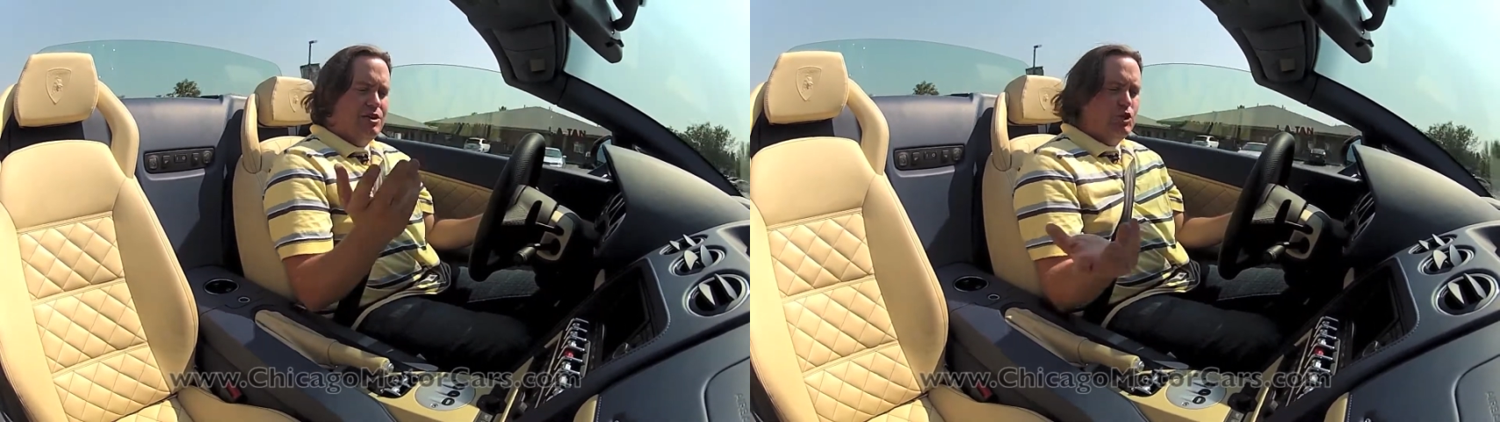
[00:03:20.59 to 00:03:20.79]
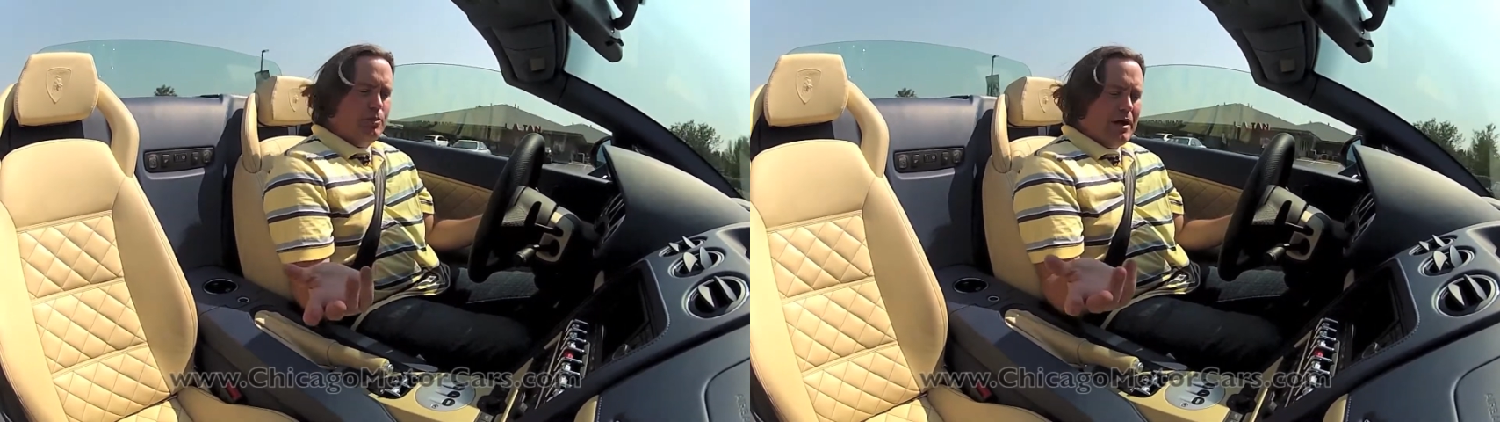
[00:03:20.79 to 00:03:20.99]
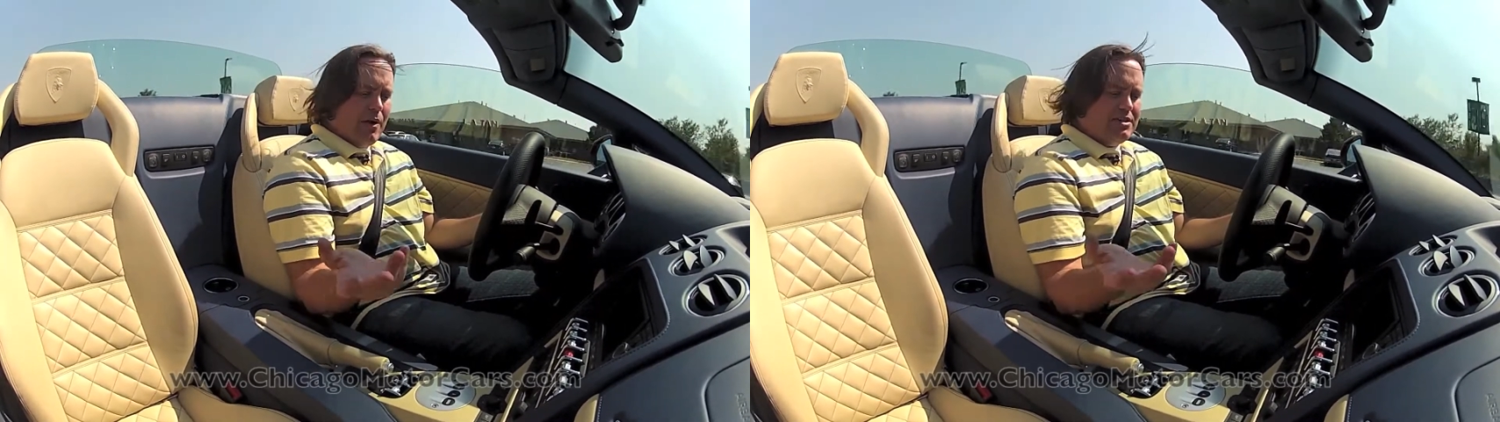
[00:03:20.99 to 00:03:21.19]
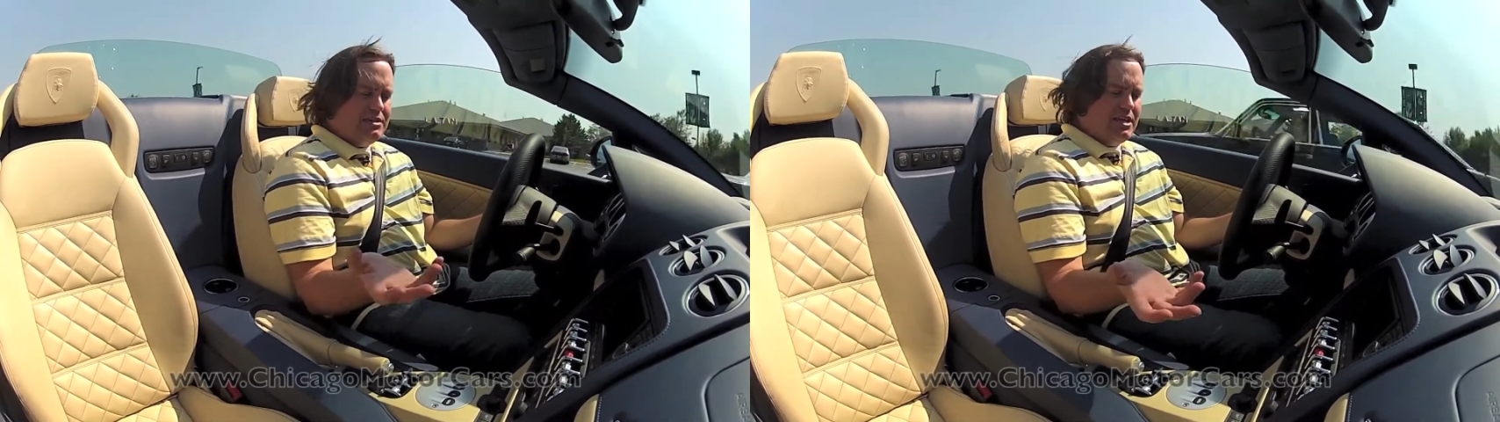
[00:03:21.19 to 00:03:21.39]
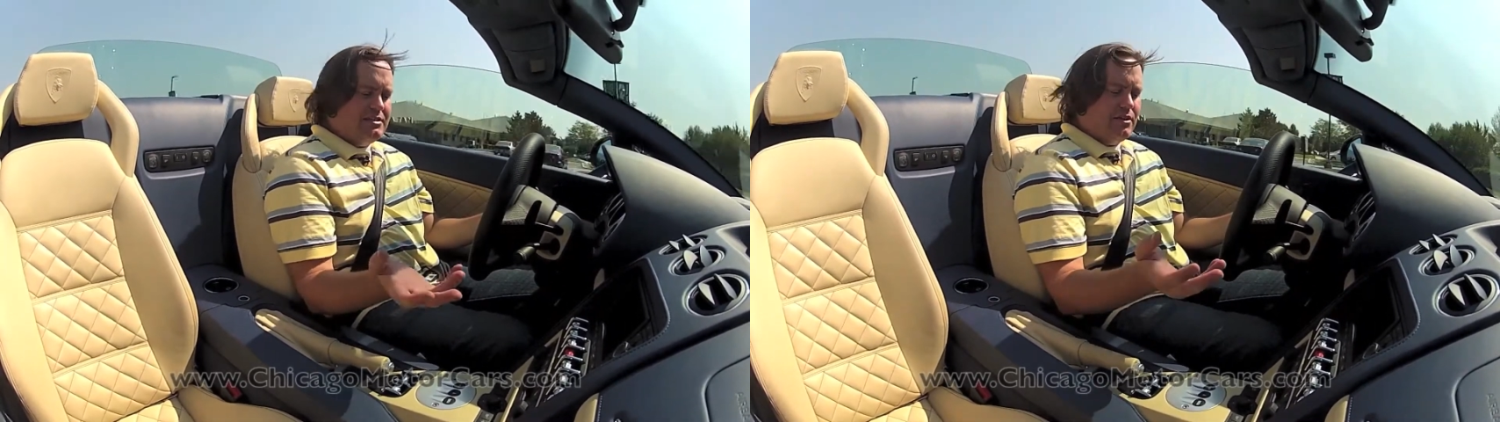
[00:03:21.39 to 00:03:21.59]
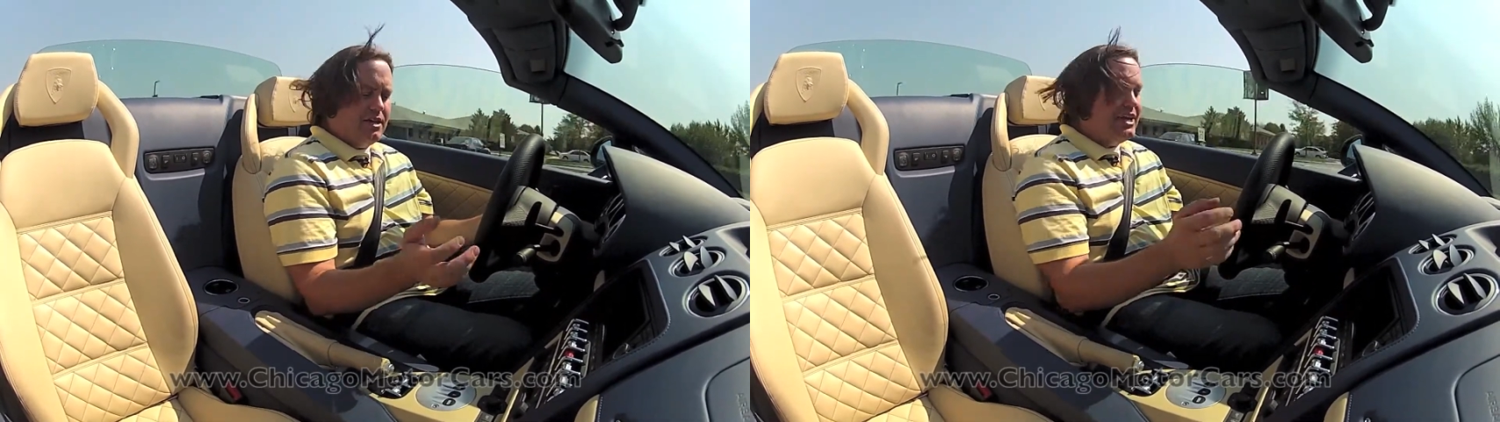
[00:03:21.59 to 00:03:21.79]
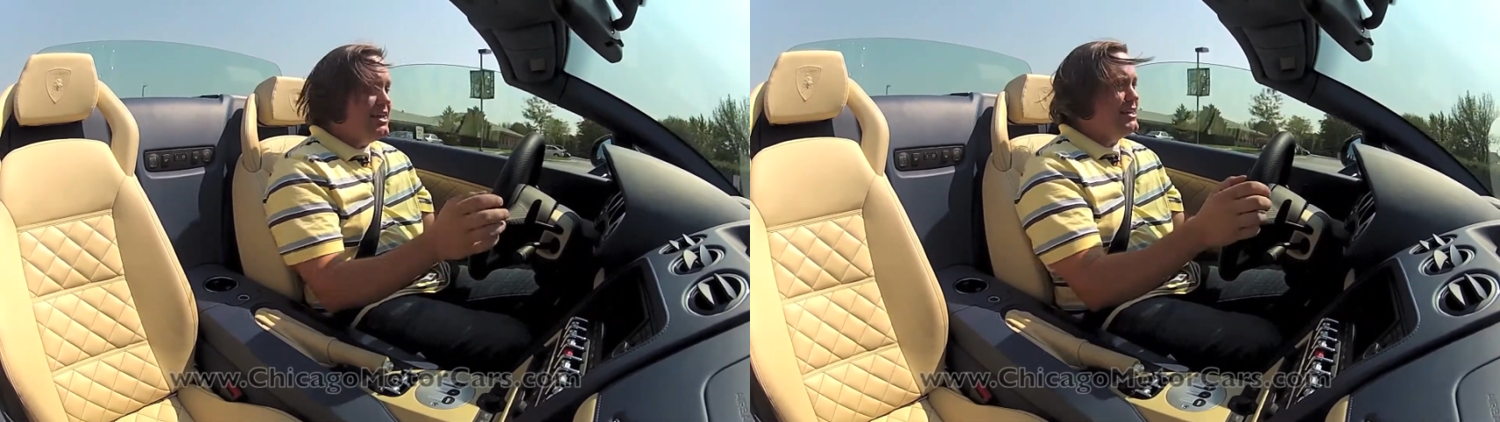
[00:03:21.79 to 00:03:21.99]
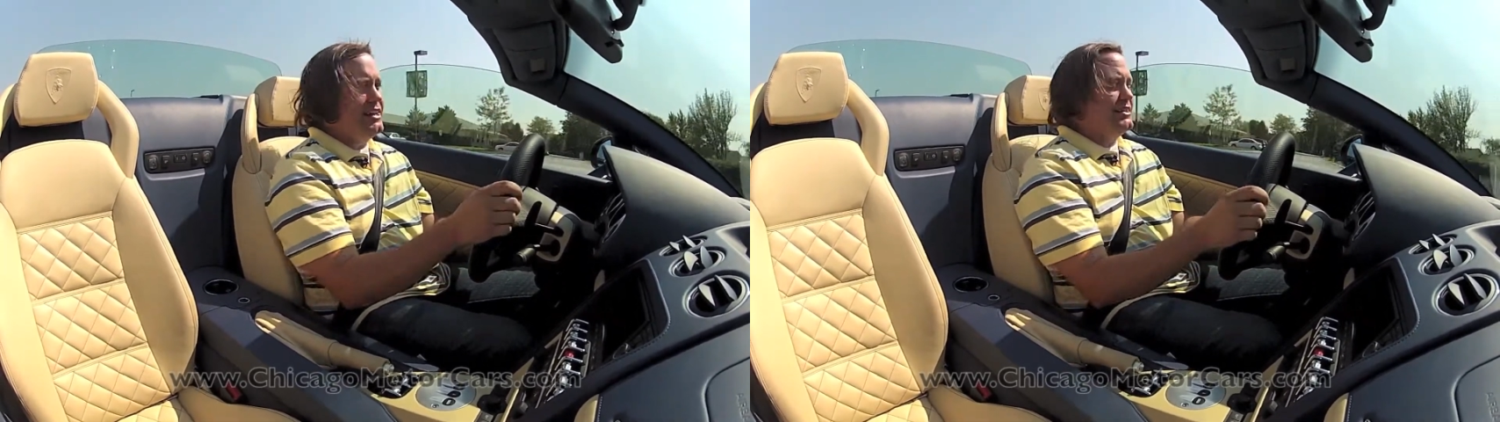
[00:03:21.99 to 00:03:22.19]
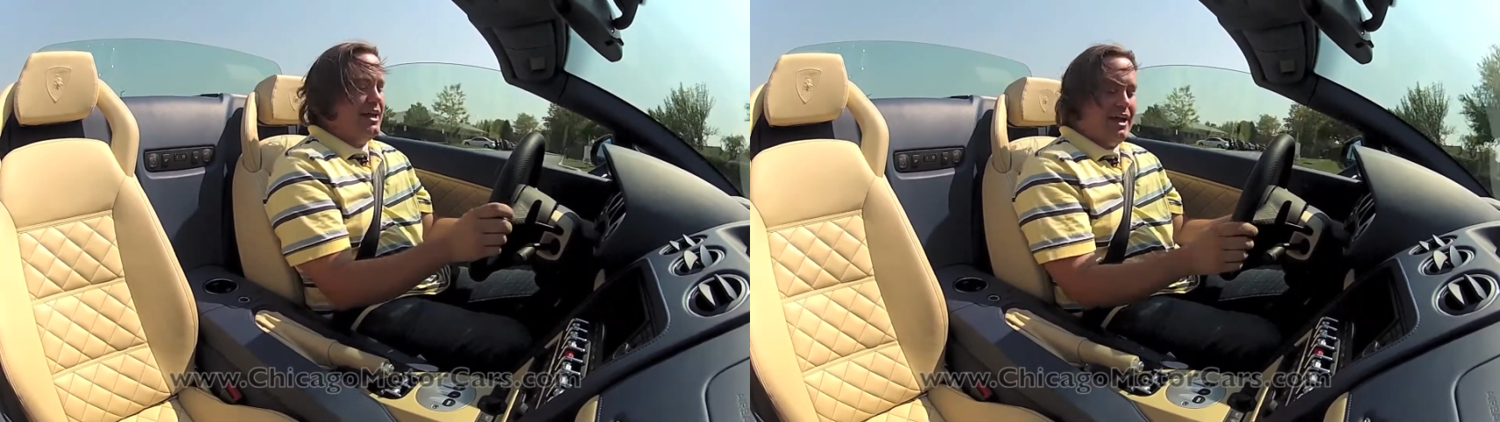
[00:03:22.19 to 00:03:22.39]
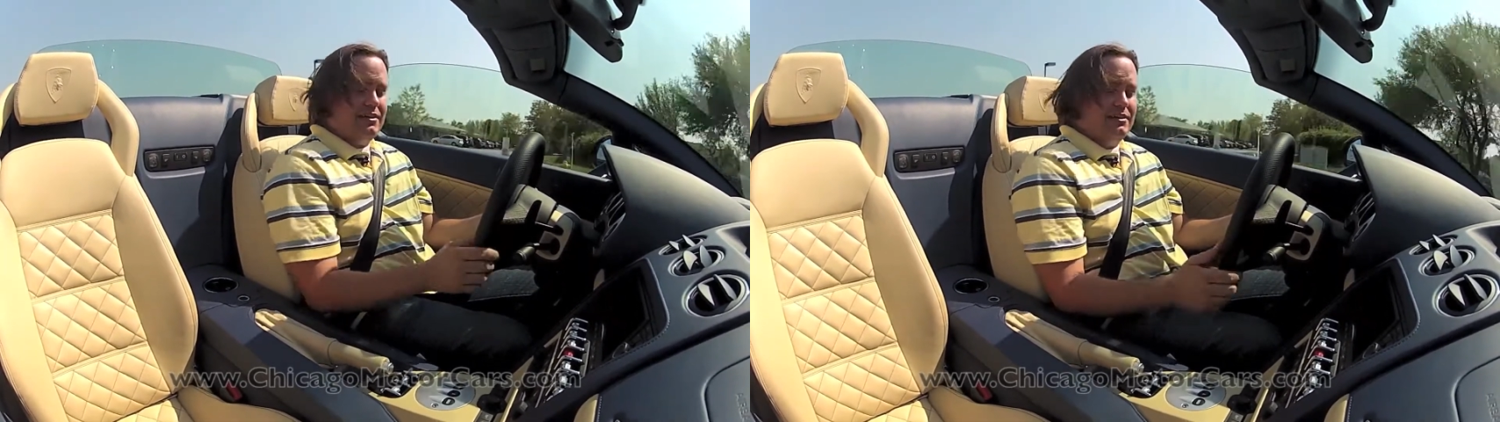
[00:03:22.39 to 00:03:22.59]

Dual power seats, they're heated at that.